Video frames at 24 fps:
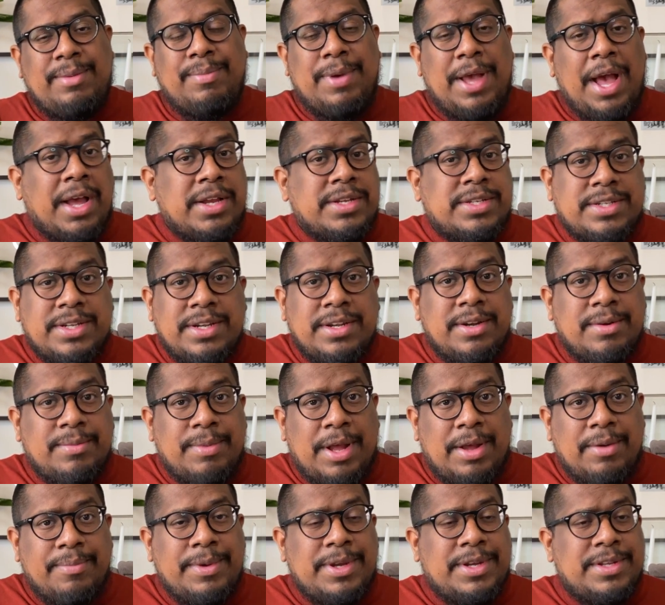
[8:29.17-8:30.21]
passionate
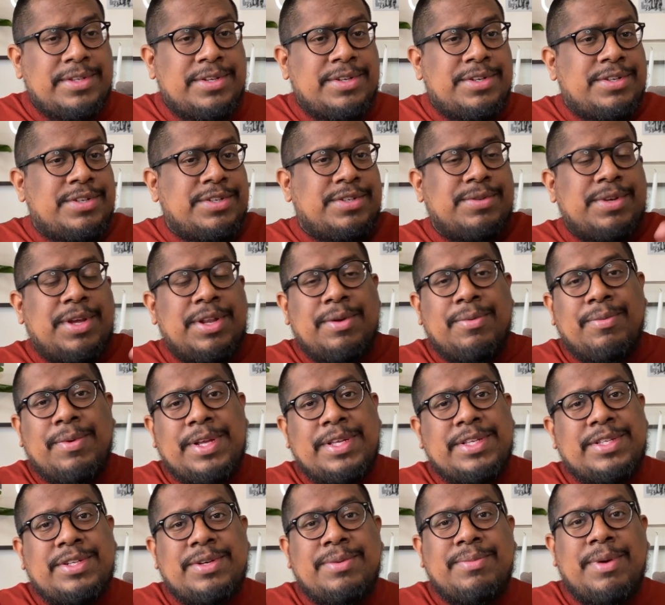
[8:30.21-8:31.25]
about, because you're just gonna
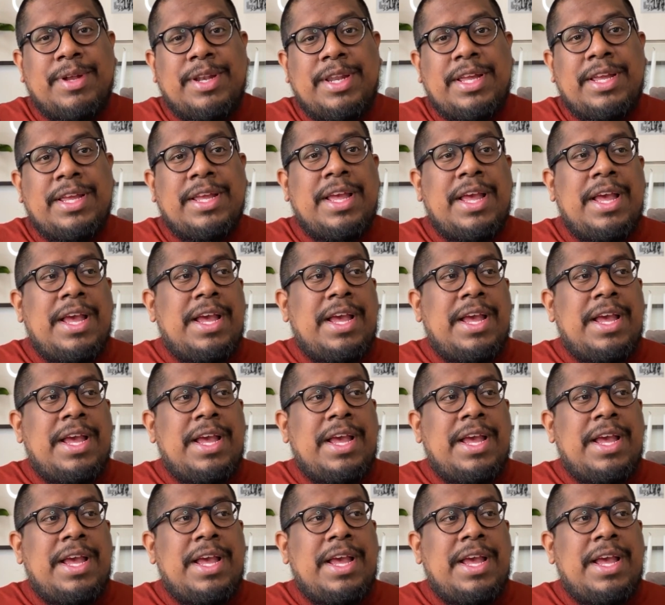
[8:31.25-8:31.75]
waste your money,